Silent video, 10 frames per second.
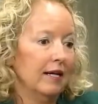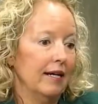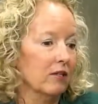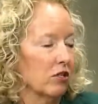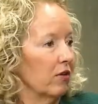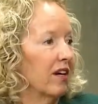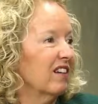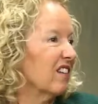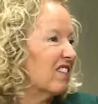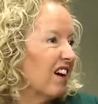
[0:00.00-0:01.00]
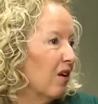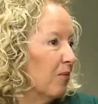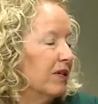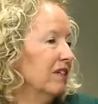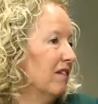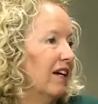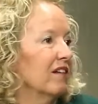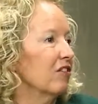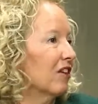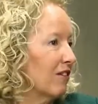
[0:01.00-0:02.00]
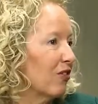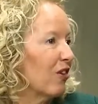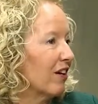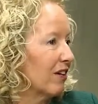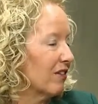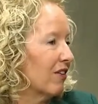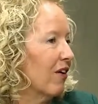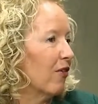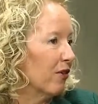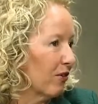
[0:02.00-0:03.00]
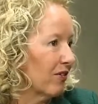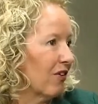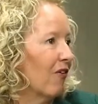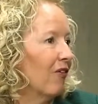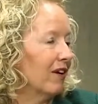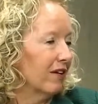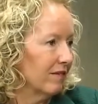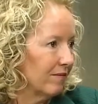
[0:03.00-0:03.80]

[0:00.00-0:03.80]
and so they can tell me anything that they can tell their attorney.